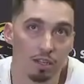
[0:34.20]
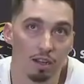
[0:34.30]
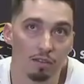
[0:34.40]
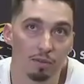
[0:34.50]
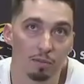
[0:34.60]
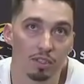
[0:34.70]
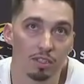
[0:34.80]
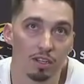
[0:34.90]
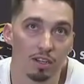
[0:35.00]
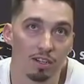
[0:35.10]
off from the
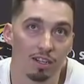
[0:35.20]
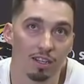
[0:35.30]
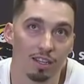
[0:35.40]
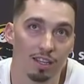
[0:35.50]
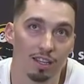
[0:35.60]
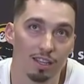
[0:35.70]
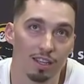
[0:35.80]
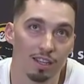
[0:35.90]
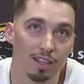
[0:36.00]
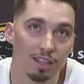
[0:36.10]
start.
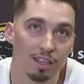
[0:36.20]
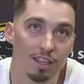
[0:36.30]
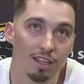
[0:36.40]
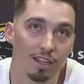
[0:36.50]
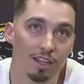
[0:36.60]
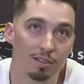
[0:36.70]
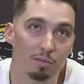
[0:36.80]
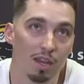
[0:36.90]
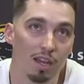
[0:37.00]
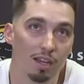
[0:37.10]
Yeah, I was
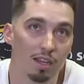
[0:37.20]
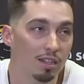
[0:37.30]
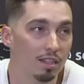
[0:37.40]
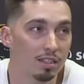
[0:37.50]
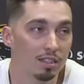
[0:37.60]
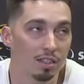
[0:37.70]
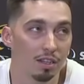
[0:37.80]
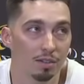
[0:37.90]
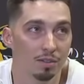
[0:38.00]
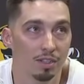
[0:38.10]
mad.
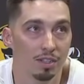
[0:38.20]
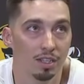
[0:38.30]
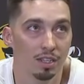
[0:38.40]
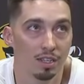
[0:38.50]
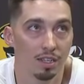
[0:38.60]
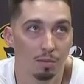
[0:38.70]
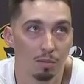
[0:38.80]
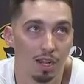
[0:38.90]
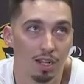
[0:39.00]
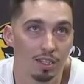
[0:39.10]
So
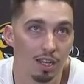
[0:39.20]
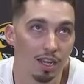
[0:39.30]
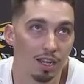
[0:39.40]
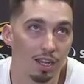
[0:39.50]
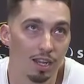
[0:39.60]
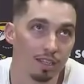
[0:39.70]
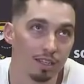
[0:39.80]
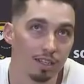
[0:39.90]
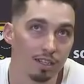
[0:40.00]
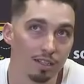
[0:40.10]
probably that. I